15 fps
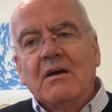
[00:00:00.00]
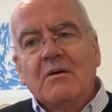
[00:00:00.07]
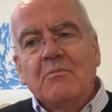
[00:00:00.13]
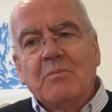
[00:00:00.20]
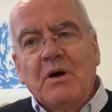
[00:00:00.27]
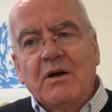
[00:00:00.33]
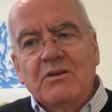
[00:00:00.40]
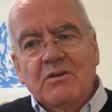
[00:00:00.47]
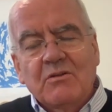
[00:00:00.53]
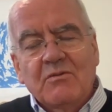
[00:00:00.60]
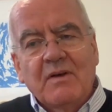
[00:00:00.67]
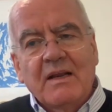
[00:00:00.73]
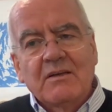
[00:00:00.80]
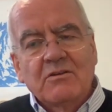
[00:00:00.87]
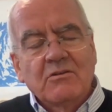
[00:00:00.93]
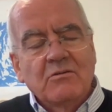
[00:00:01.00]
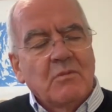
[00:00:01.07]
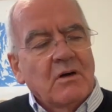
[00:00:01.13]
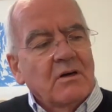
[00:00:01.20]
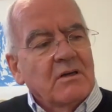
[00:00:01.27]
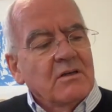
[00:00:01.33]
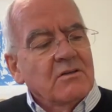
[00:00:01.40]
parts of the financial
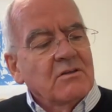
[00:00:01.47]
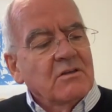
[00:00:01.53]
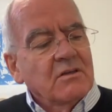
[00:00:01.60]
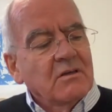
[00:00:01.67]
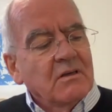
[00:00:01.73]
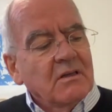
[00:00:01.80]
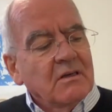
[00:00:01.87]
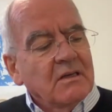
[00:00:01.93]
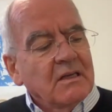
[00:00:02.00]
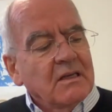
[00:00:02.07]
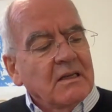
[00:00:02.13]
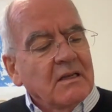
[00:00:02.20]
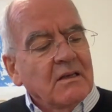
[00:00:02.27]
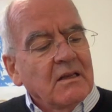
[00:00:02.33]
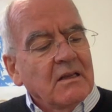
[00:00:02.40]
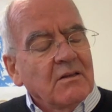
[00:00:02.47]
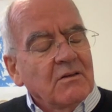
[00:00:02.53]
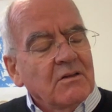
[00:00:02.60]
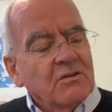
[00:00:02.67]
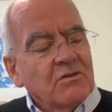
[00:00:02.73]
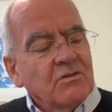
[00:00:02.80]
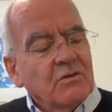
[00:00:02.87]
markets in
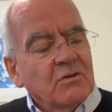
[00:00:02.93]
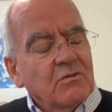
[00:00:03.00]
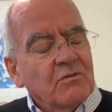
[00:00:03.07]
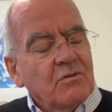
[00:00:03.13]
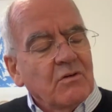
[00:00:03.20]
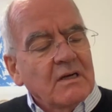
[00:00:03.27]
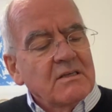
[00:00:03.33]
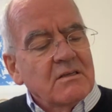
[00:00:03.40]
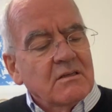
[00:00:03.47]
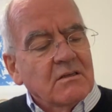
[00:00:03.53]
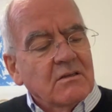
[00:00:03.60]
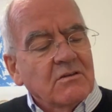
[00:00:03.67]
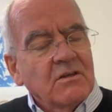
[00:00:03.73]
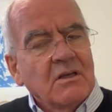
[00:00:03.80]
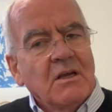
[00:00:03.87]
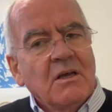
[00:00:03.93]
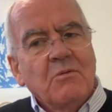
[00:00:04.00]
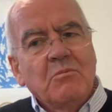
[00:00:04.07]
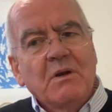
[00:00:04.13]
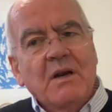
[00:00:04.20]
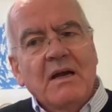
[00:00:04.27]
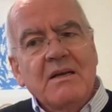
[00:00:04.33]
this sort of crisis.
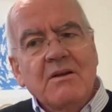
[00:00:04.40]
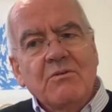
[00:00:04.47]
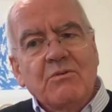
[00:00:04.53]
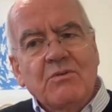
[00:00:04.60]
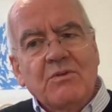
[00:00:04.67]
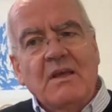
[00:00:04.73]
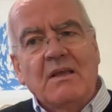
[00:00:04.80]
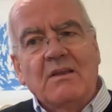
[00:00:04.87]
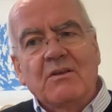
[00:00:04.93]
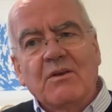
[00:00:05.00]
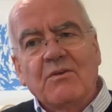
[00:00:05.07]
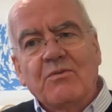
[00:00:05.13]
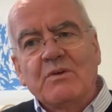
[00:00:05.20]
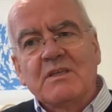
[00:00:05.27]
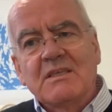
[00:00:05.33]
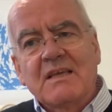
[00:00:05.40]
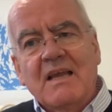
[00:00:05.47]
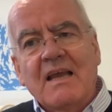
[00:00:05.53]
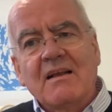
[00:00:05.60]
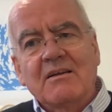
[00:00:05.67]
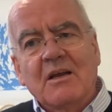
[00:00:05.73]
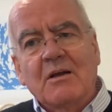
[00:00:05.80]
But I don't think that if we
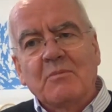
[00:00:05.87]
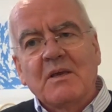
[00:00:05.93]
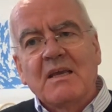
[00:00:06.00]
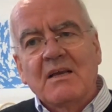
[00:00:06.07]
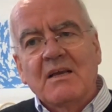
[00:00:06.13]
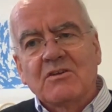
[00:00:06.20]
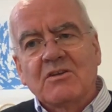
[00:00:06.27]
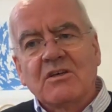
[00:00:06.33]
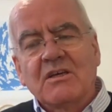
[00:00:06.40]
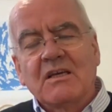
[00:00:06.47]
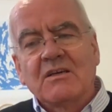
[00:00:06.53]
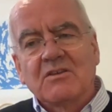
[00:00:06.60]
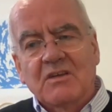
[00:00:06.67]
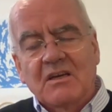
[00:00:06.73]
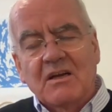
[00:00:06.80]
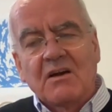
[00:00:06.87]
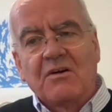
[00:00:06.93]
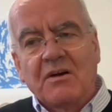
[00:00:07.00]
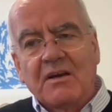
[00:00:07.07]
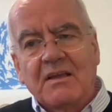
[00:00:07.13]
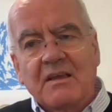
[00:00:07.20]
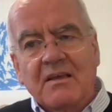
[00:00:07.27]
scaled up ESG as it
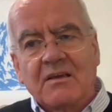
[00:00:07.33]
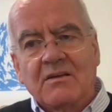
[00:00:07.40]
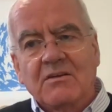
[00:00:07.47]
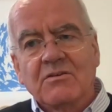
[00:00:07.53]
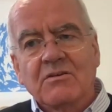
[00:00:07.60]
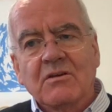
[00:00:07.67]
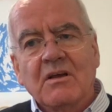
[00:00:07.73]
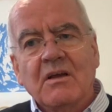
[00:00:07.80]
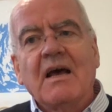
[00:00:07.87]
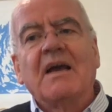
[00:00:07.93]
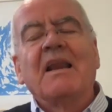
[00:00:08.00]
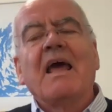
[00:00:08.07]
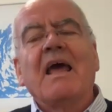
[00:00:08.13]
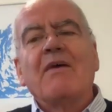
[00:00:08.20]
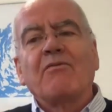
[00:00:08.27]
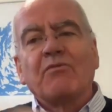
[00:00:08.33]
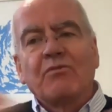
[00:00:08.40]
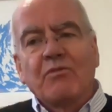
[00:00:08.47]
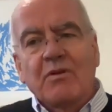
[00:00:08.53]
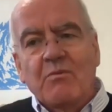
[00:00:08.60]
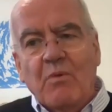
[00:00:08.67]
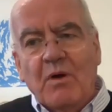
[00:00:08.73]
currently is, and
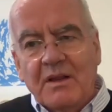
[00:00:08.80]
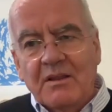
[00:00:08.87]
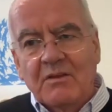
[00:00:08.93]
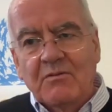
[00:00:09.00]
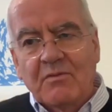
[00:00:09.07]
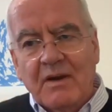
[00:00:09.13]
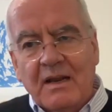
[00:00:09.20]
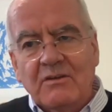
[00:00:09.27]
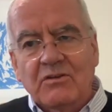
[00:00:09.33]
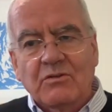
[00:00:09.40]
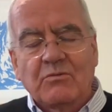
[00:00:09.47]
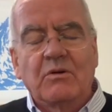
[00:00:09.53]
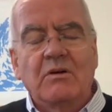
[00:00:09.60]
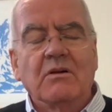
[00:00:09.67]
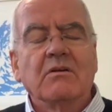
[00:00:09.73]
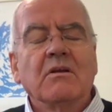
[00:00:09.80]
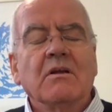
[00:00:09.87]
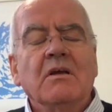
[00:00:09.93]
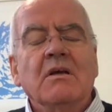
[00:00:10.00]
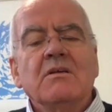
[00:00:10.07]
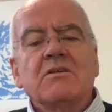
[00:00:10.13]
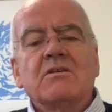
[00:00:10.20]
everyone in the financial world
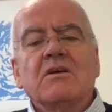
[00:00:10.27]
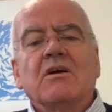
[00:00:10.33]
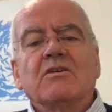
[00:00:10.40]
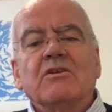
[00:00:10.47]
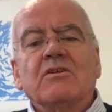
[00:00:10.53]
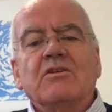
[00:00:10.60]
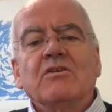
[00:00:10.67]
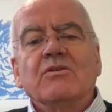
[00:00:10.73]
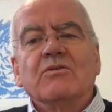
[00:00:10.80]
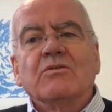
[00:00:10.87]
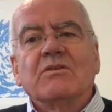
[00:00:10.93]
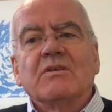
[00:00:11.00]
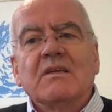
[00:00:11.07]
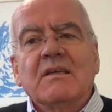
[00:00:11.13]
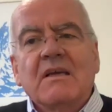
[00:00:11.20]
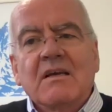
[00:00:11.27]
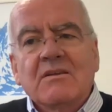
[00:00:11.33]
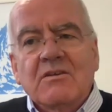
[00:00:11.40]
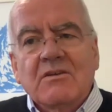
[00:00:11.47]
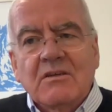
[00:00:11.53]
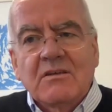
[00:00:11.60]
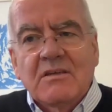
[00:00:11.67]
started to use
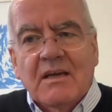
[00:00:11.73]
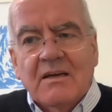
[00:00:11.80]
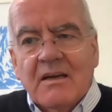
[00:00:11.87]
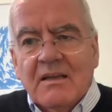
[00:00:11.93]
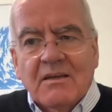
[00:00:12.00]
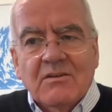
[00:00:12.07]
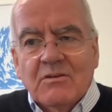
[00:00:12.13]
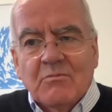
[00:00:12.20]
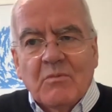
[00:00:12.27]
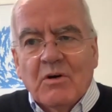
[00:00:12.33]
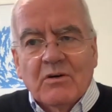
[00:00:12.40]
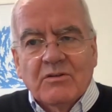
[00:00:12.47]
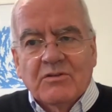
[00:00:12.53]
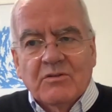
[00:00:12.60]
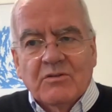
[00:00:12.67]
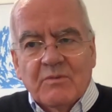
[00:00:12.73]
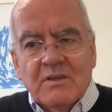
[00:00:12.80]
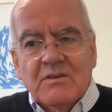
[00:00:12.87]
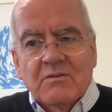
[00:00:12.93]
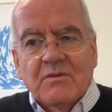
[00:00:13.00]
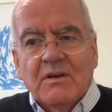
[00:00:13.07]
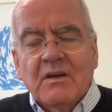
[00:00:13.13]
ESG techniques and models and the
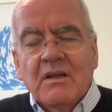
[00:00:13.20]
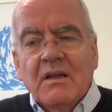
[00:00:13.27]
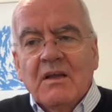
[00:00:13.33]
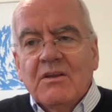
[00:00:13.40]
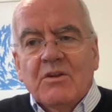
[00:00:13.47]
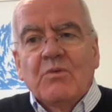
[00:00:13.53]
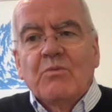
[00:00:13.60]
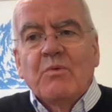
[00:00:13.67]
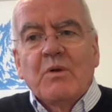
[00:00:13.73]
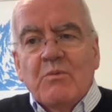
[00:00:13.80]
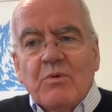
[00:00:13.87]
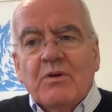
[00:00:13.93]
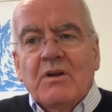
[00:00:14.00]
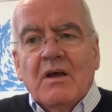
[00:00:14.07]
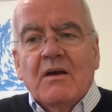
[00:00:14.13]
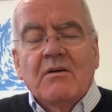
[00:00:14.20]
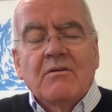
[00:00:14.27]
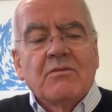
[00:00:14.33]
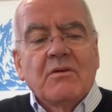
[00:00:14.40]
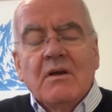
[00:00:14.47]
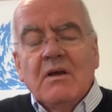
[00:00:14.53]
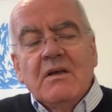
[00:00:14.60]
rest of it, that we would
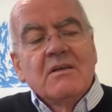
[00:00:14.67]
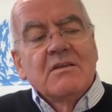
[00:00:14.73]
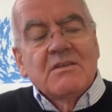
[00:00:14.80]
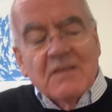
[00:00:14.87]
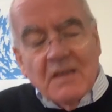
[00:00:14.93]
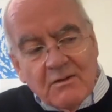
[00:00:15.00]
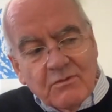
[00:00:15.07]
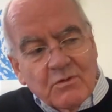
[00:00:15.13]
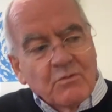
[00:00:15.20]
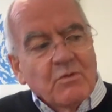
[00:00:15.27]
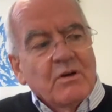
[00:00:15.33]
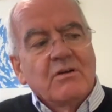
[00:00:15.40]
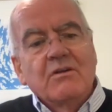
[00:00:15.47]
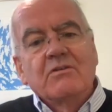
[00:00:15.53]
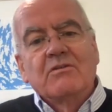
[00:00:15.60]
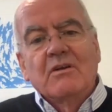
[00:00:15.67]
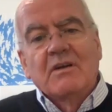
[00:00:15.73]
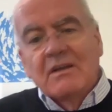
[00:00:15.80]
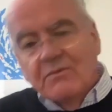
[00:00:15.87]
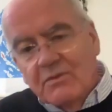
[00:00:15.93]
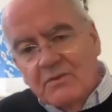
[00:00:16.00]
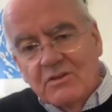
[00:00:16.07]
have saved the world,
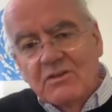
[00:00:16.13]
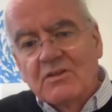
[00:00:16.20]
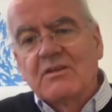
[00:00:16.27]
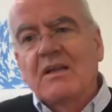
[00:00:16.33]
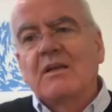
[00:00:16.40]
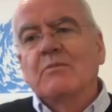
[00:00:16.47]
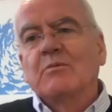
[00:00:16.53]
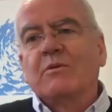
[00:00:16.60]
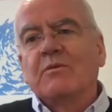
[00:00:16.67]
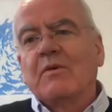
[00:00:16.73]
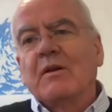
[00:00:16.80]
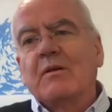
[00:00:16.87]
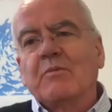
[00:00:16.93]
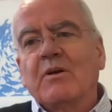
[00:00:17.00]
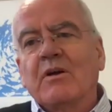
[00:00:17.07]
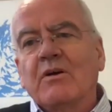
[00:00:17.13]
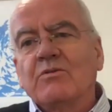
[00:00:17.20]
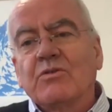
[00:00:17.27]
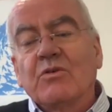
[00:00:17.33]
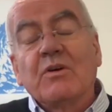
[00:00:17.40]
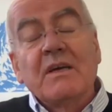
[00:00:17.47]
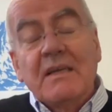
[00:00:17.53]
delivered the Sustainable Development
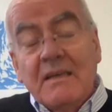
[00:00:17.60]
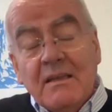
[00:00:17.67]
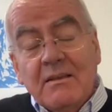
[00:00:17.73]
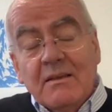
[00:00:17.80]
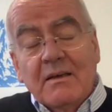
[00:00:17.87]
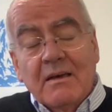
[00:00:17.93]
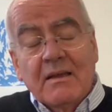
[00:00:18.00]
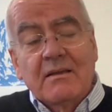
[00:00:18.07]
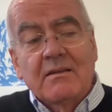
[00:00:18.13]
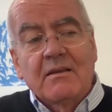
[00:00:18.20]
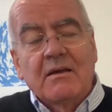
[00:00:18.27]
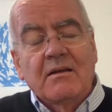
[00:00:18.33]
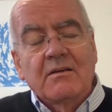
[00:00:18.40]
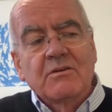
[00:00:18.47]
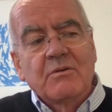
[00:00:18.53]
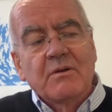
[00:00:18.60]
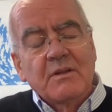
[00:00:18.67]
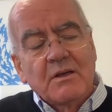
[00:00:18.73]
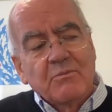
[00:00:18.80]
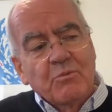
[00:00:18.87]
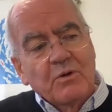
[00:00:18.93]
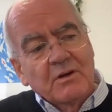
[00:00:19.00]
Goals, or anything like that. So I
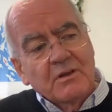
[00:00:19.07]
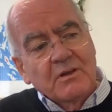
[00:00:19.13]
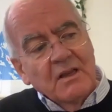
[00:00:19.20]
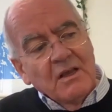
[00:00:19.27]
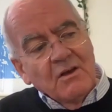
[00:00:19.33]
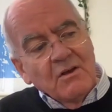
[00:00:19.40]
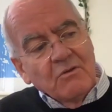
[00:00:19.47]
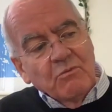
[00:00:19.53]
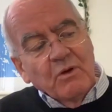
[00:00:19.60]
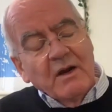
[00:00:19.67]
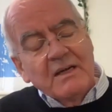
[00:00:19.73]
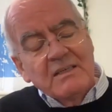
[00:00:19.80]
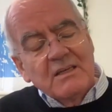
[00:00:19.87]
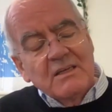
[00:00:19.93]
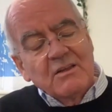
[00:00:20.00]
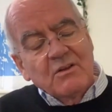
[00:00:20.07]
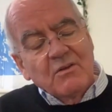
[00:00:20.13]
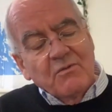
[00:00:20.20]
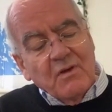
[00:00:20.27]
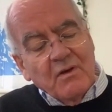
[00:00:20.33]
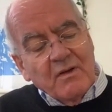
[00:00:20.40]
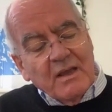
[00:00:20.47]
think we're actually at the
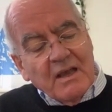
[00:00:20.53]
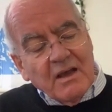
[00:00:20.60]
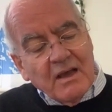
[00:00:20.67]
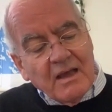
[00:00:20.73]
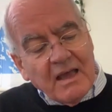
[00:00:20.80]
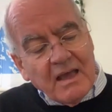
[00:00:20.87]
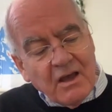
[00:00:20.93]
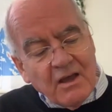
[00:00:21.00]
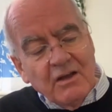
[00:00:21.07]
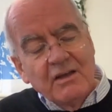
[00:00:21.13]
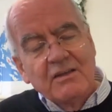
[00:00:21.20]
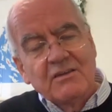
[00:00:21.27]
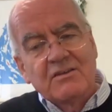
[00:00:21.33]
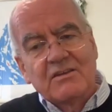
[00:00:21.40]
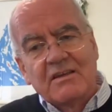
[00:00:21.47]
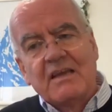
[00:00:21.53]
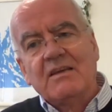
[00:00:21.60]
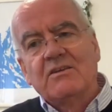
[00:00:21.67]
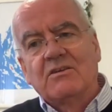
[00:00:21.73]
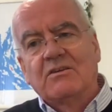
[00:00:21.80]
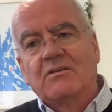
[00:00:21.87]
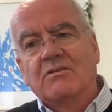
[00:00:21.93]
very early
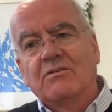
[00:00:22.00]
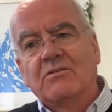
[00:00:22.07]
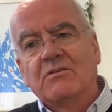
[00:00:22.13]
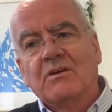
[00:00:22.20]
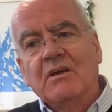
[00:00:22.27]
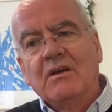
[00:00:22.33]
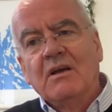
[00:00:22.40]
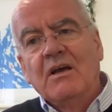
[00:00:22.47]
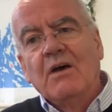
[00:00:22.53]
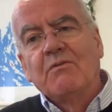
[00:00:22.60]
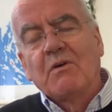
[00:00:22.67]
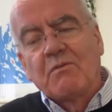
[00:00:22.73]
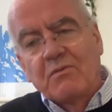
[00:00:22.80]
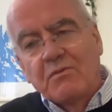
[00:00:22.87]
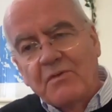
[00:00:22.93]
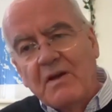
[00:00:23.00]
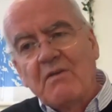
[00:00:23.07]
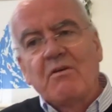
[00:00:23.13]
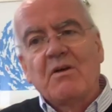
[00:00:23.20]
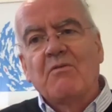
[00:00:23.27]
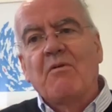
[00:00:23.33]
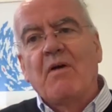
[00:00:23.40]
stages of a
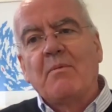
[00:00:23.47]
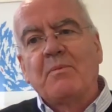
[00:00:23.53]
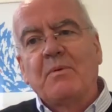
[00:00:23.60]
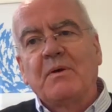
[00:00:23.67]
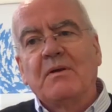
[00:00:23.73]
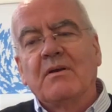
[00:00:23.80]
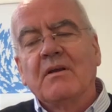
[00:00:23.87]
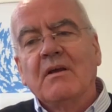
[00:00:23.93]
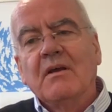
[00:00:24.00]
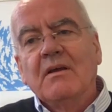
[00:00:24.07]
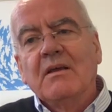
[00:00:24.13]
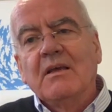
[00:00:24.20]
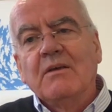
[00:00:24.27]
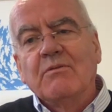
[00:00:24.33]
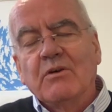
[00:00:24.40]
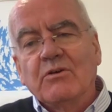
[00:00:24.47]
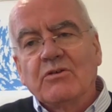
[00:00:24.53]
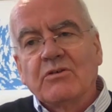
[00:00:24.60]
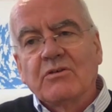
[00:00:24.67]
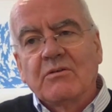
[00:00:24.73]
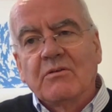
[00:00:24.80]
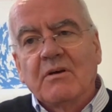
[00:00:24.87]
very rapid
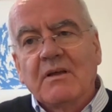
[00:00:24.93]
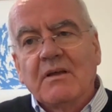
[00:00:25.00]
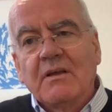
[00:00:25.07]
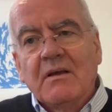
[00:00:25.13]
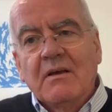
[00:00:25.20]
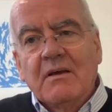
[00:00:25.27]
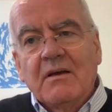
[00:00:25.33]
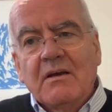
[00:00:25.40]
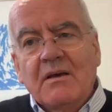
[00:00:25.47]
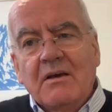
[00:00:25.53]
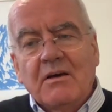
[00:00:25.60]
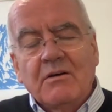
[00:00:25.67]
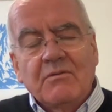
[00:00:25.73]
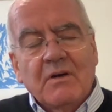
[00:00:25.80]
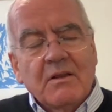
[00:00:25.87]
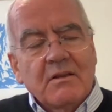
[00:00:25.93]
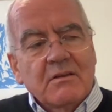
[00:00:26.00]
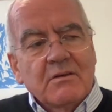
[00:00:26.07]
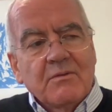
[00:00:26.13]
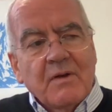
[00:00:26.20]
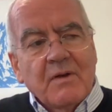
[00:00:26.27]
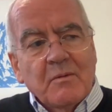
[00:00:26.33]
evolutionary curve. And I think the
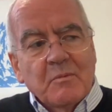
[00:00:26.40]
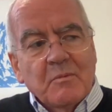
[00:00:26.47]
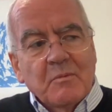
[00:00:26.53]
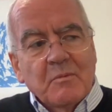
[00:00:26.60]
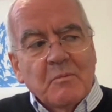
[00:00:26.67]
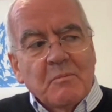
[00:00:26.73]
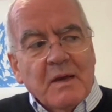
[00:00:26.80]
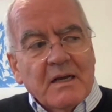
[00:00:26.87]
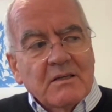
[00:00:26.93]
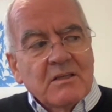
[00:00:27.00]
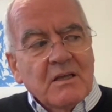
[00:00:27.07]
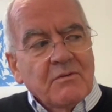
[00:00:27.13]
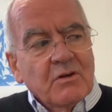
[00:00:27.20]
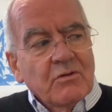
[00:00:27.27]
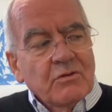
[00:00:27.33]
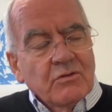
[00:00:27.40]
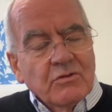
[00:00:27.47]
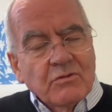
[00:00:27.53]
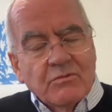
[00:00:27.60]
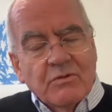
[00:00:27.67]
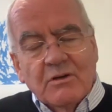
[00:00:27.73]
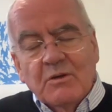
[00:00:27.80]
development banks have a
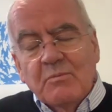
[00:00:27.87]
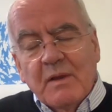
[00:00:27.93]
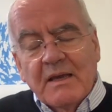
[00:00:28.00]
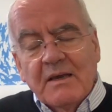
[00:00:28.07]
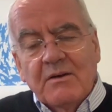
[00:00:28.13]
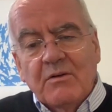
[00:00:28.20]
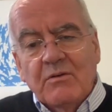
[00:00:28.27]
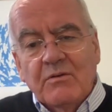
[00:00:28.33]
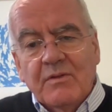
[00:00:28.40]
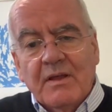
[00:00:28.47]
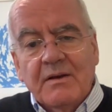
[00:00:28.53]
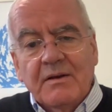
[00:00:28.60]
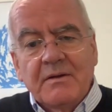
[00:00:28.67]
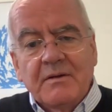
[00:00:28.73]
crucial role to play in all of that.